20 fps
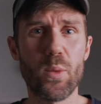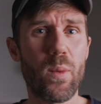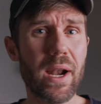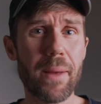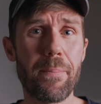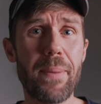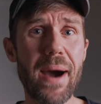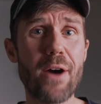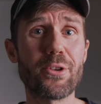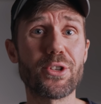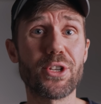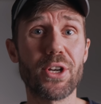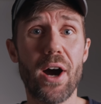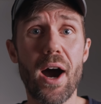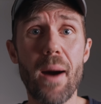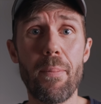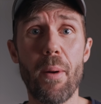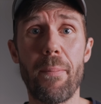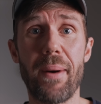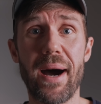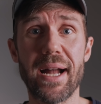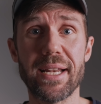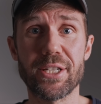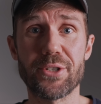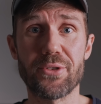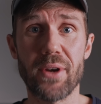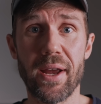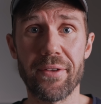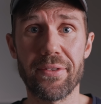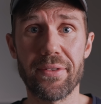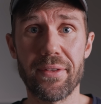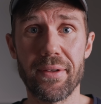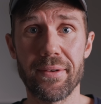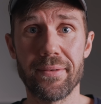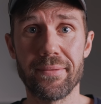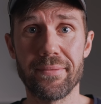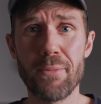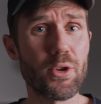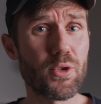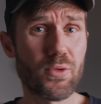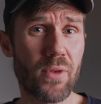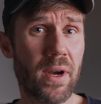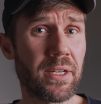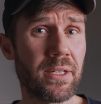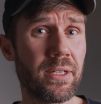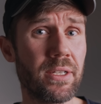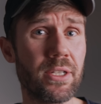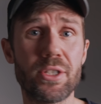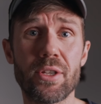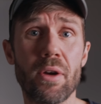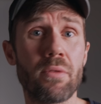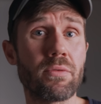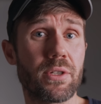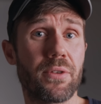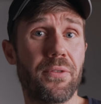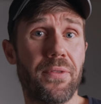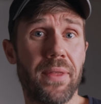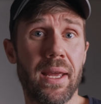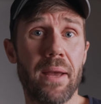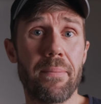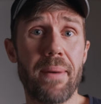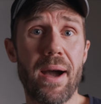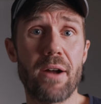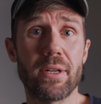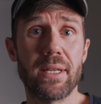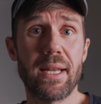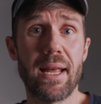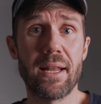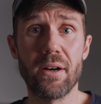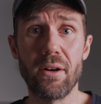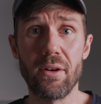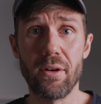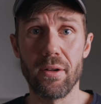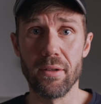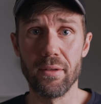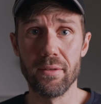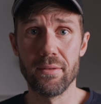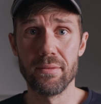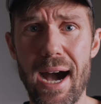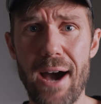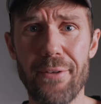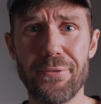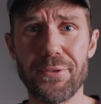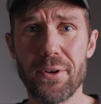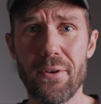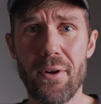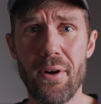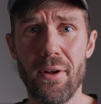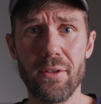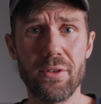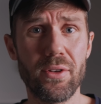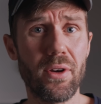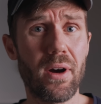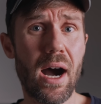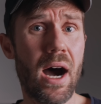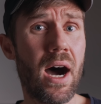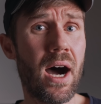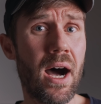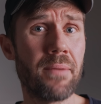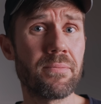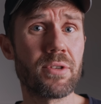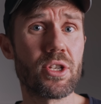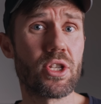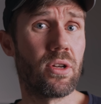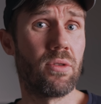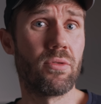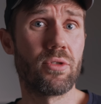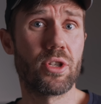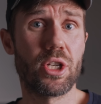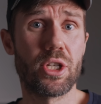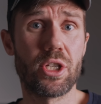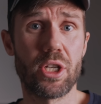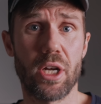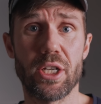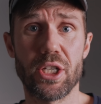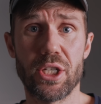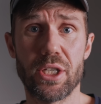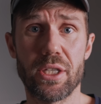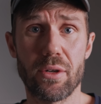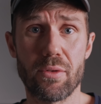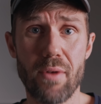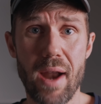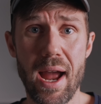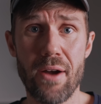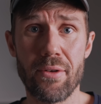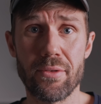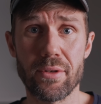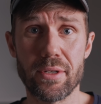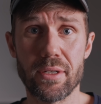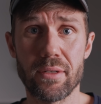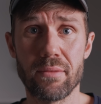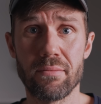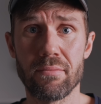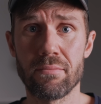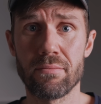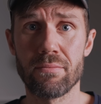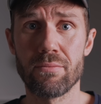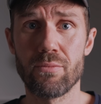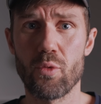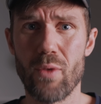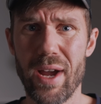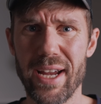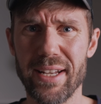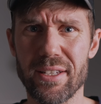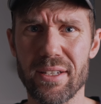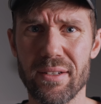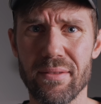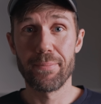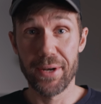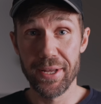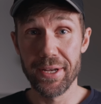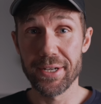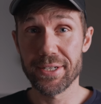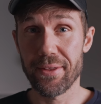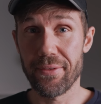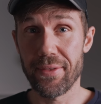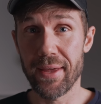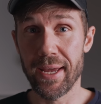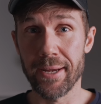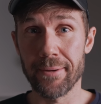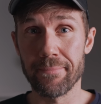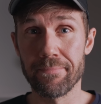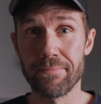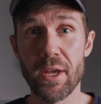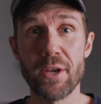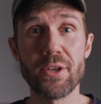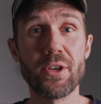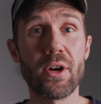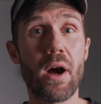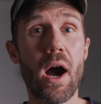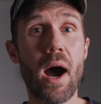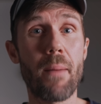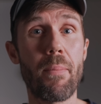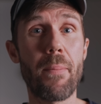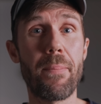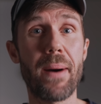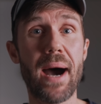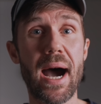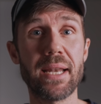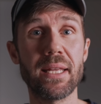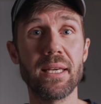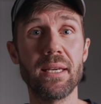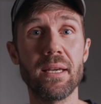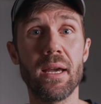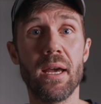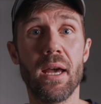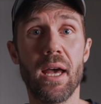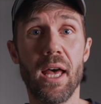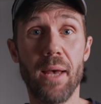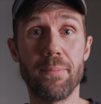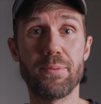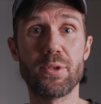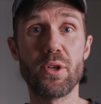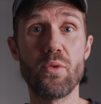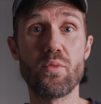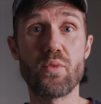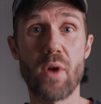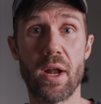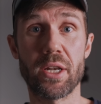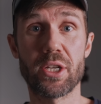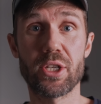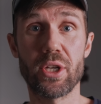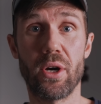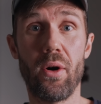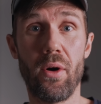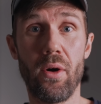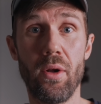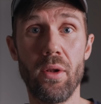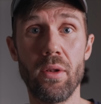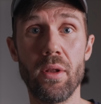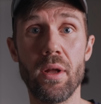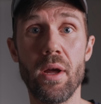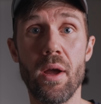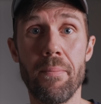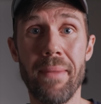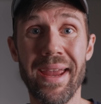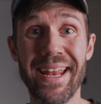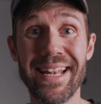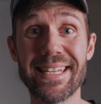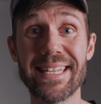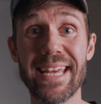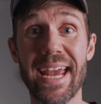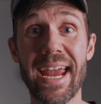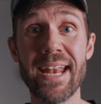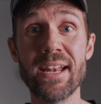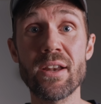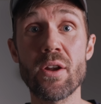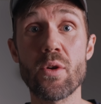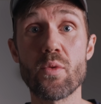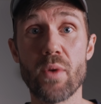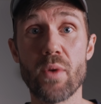what about upper body strength? Most runners don't think about it at all. After all, your arms don't touch the ground, right? But here's the thing. Your upper body helps you run tall, maintain